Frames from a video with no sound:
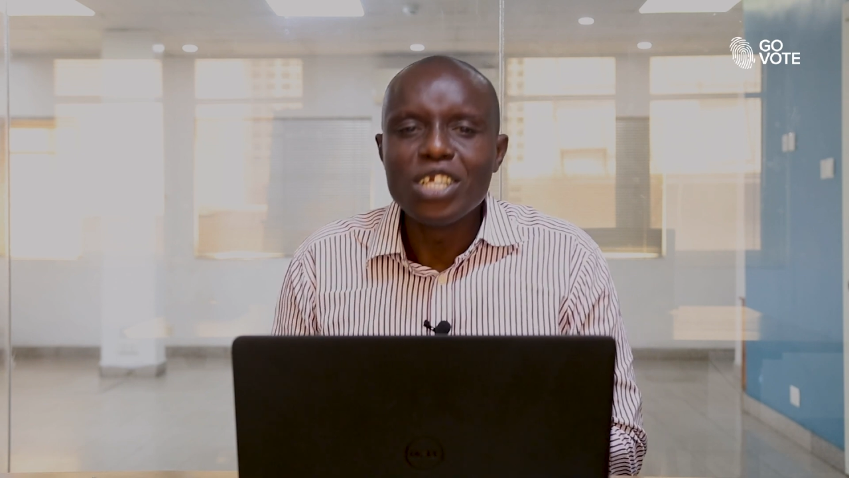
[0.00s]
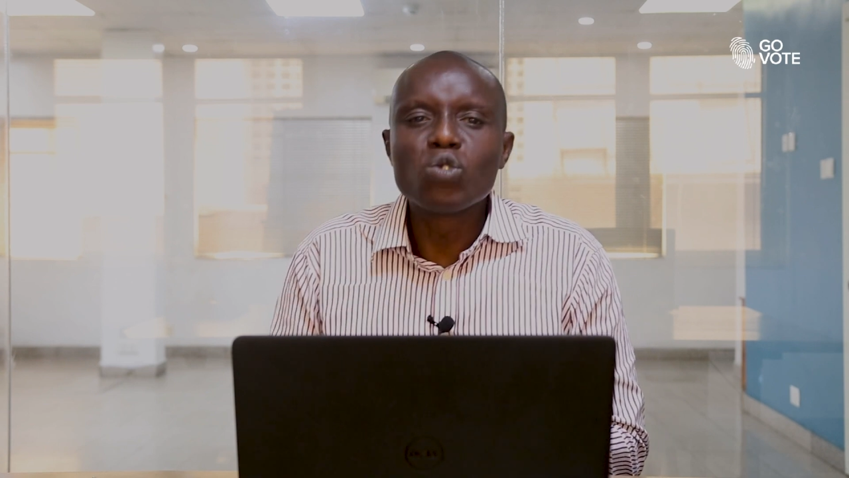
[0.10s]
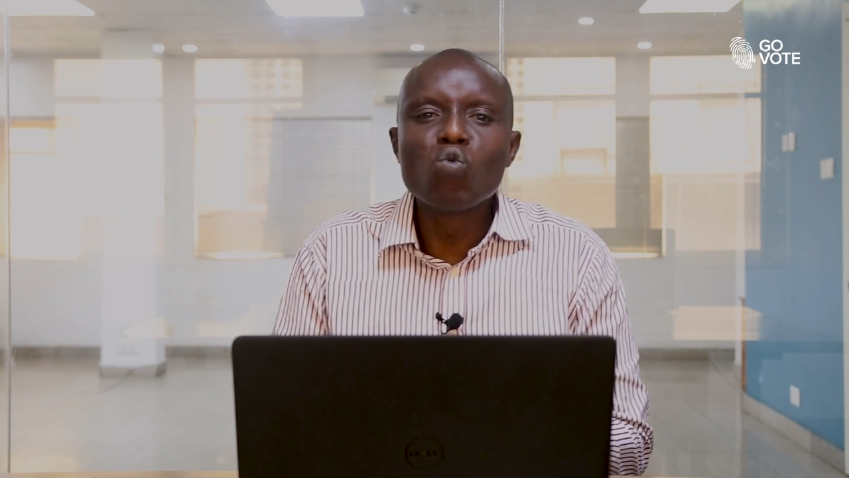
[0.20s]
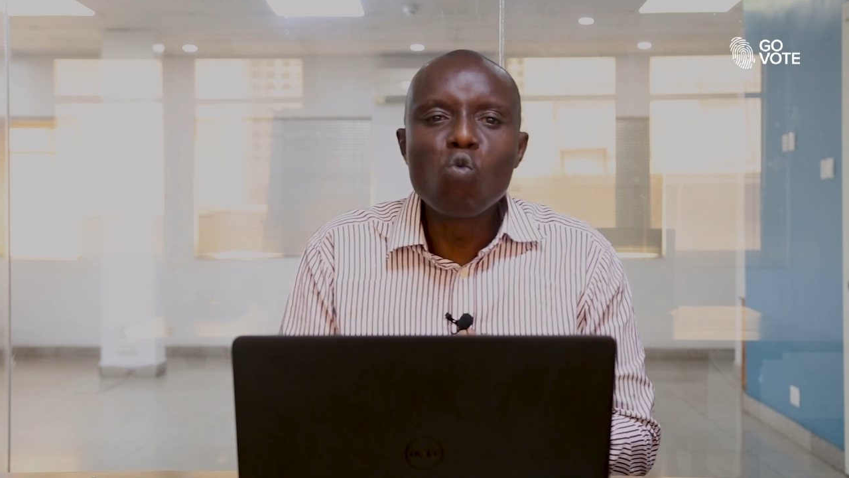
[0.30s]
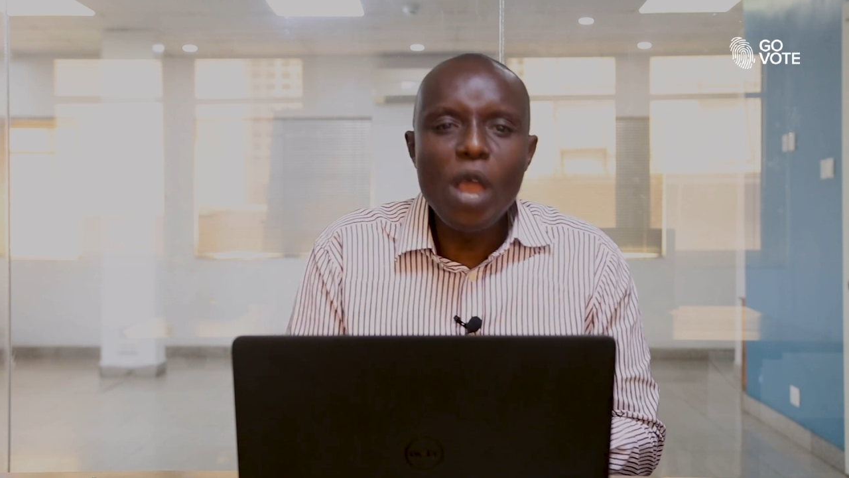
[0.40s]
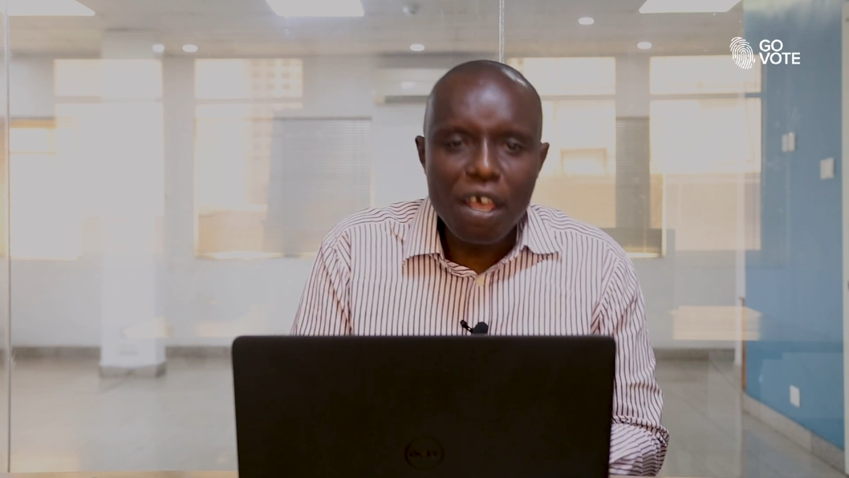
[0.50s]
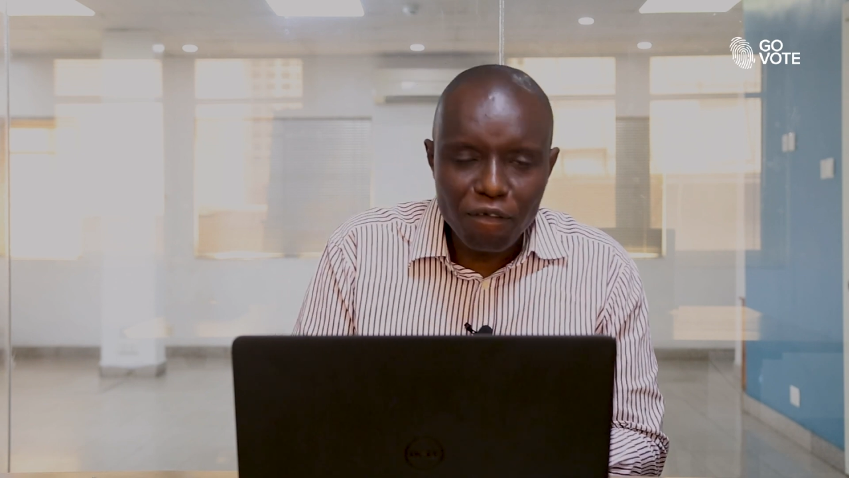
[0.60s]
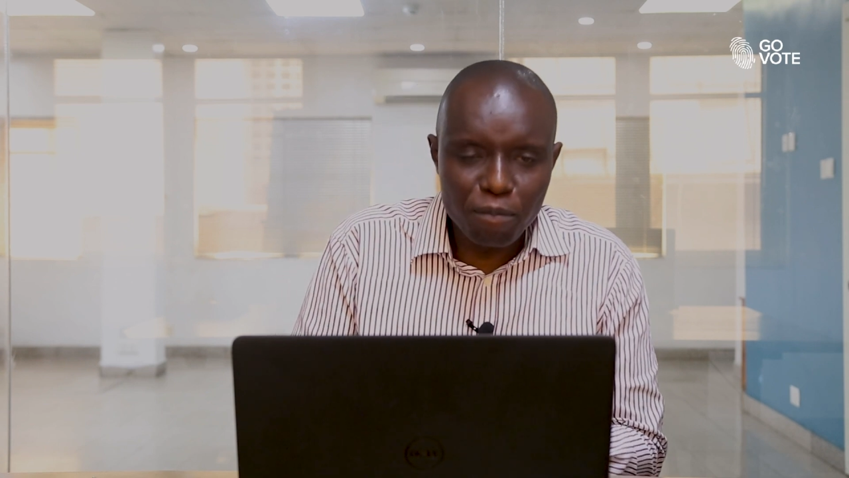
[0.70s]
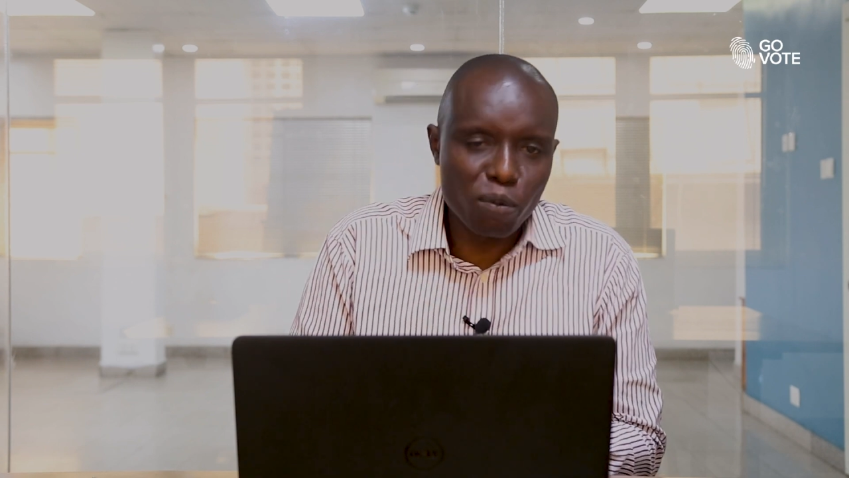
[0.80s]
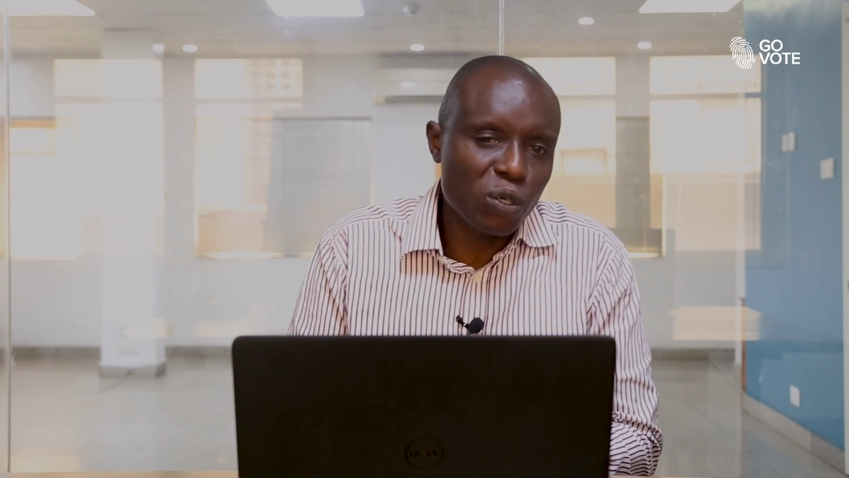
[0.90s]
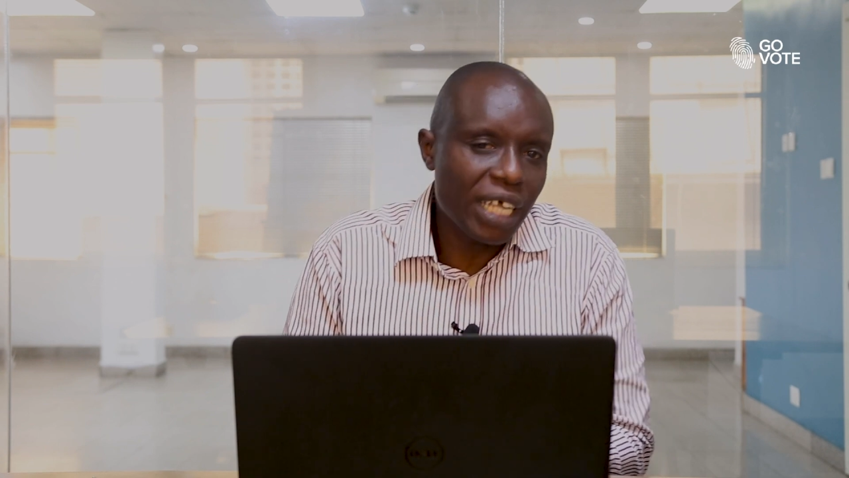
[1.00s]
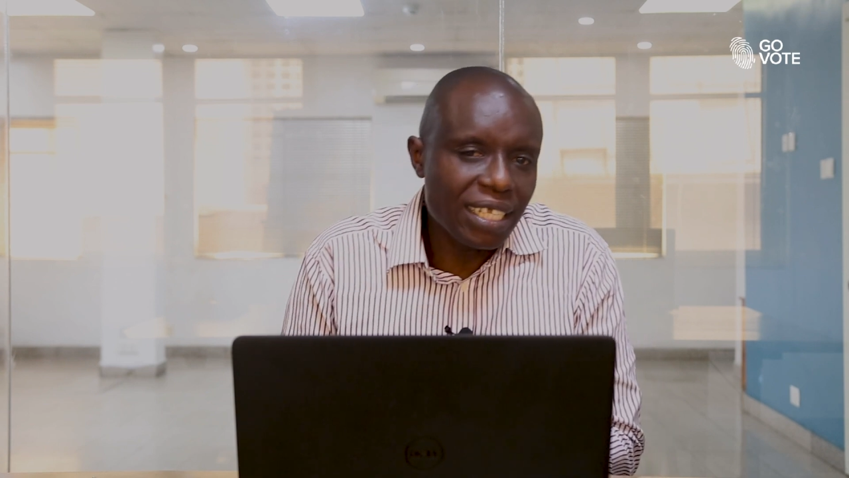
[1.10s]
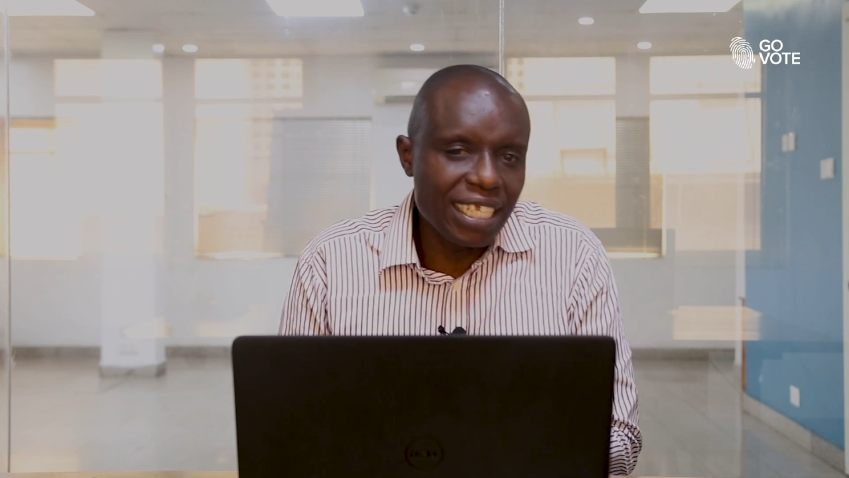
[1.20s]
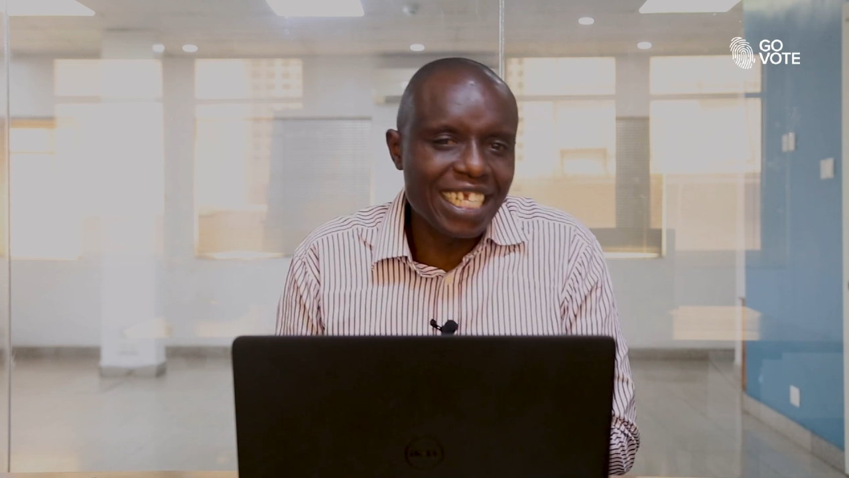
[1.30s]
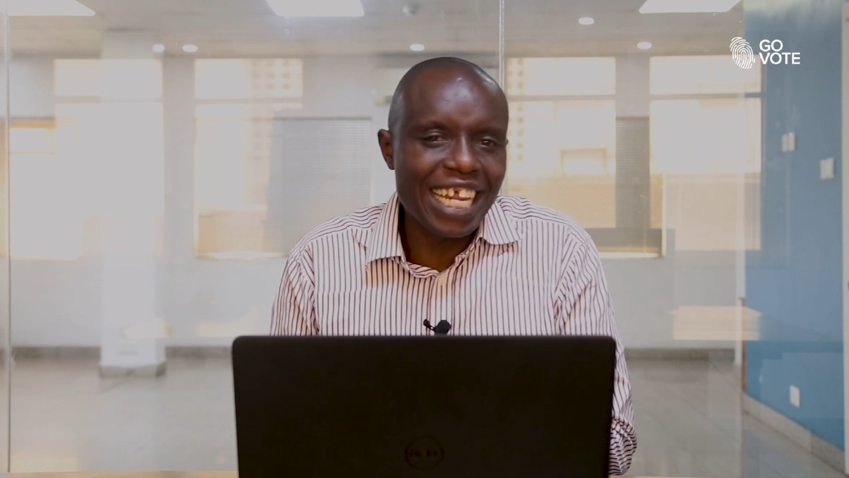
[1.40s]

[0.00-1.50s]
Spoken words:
to waive processes